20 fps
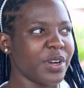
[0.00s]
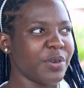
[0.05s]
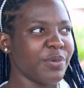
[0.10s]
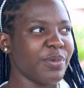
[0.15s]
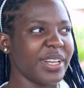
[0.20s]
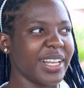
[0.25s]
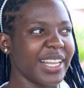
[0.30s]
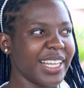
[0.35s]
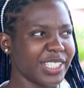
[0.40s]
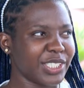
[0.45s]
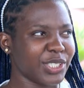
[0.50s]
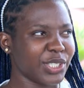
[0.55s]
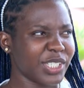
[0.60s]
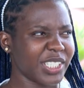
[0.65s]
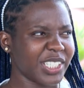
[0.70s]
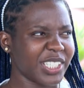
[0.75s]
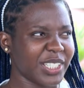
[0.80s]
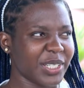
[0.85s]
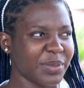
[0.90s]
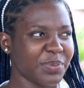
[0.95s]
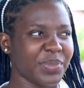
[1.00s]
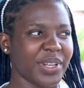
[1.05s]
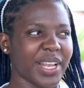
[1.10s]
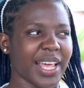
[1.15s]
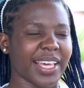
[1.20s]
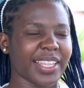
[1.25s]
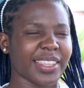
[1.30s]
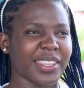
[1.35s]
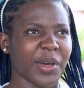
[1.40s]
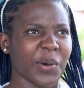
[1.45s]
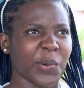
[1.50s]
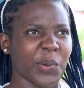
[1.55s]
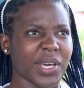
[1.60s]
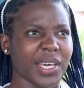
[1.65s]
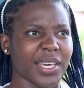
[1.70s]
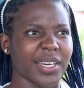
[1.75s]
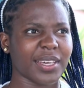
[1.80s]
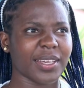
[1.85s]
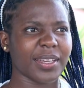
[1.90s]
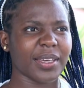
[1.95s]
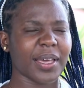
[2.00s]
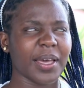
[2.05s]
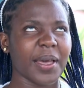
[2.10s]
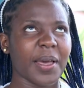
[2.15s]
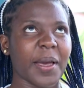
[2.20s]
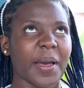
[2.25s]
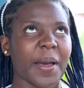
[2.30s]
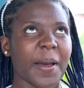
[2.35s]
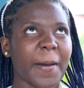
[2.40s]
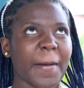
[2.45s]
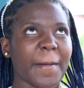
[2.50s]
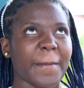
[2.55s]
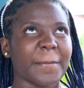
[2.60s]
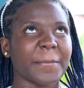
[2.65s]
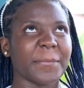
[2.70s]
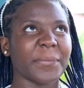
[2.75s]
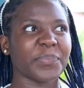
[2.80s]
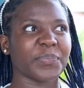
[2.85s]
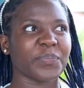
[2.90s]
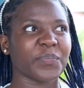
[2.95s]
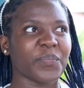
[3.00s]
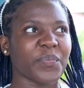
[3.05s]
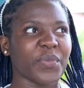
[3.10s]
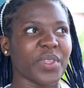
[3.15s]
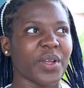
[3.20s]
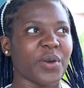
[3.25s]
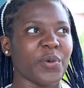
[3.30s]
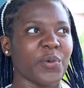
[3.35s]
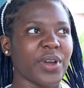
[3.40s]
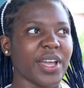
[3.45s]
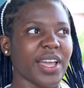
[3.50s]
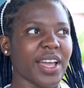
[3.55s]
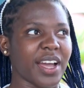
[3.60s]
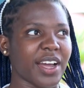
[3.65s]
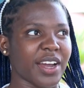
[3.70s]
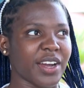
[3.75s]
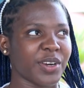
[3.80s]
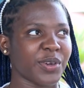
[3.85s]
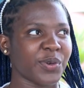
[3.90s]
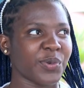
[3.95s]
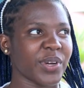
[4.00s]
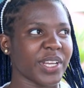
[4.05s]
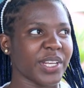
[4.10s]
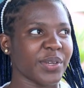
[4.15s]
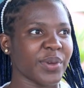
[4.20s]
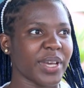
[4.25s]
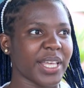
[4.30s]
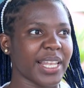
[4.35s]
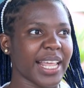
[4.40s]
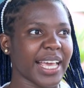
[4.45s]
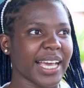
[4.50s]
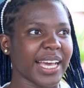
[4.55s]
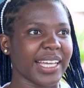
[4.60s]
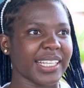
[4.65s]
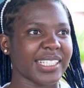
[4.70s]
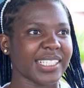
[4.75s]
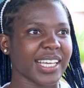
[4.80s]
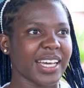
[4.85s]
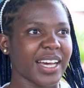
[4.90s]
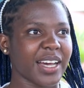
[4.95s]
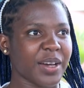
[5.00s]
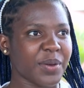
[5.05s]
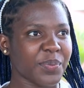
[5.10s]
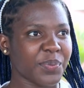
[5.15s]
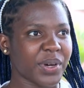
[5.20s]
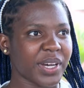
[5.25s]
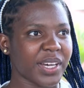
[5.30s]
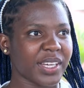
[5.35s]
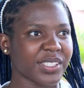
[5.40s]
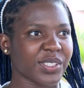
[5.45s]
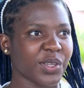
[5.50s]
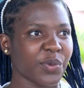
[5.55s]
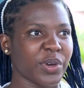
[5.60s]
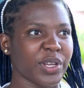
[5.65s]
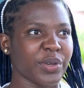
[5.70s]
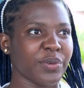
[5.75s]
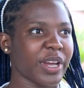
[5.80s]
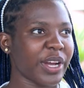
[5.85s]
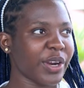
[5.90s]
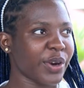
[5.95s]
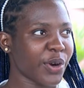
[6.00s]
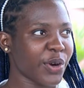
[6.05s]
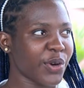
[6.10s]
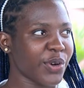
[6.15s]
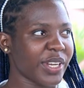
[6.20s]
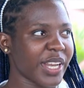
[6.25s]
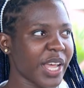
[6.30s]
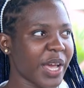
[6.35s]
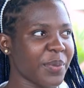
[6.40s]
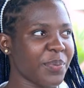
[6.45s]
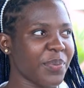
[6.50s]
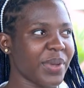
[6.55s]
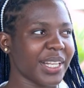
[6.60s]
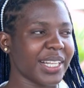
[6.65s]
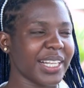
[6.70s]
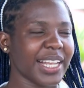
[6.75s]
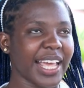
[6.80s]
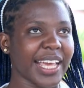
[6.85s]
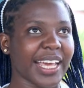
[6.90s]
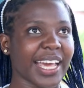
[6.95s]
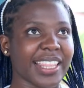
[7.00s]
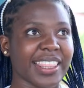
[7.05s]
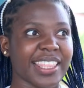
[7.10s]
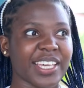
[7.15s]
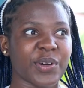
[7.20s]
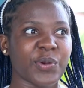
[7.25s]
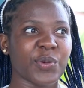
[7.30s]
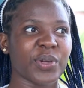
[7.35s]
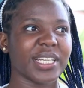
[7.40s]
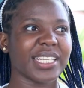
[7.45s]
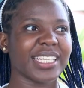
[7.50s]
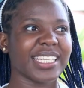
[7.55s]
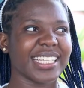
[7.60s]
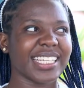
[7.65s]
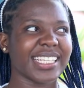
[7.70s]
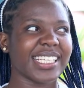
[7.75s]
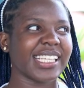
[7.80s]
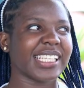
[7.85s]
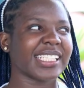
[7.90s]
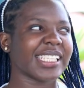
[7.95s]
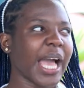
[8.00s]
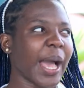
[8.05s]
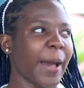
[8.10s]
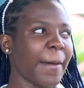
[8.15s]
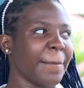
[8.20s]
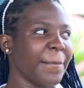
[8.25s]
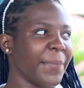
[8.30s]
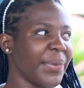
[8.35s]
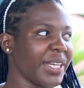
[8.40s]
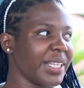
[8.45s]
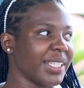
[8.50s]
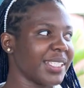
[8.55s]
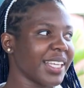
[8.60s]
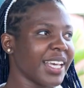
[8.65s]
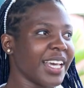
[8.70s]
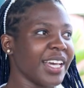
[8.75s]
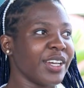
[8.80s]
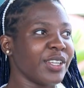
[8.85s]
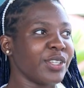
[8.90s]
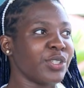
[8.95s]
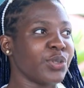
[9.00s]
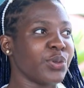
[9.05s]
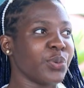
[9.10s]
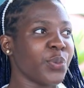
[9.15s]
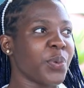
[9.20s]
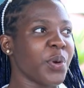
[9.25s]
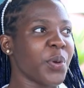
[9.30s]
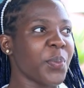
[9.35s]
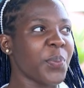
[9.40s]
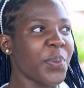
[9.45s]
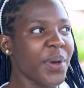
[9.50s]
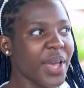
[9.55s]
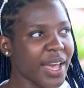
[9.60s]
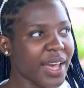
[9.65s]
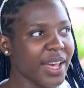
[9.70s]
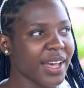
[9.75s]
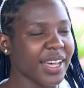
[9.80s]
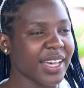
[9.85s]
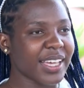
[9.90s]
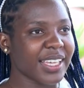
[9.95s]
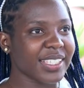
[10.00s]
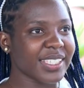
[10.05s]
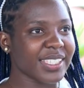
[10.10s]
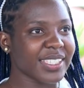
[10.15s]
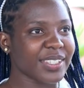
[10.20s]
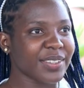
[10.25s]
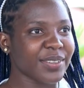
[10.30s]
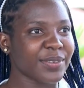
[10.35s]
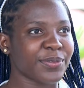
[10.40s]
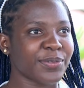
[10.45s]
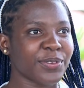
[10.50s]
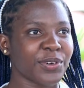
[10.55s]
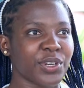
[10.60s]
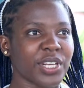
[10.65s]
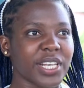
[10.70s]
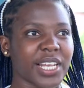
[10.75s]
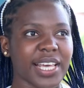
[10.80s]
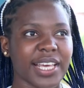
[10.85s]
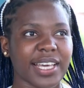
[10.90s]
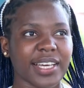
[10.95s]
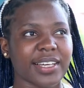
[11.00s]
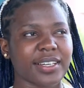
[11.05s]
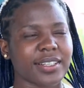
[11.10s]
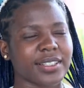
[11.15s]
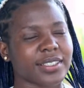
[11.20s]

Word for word: relationship like the way um, we are when we are like at campus or when we are grown up but like i think we need it a bit to prepare us for like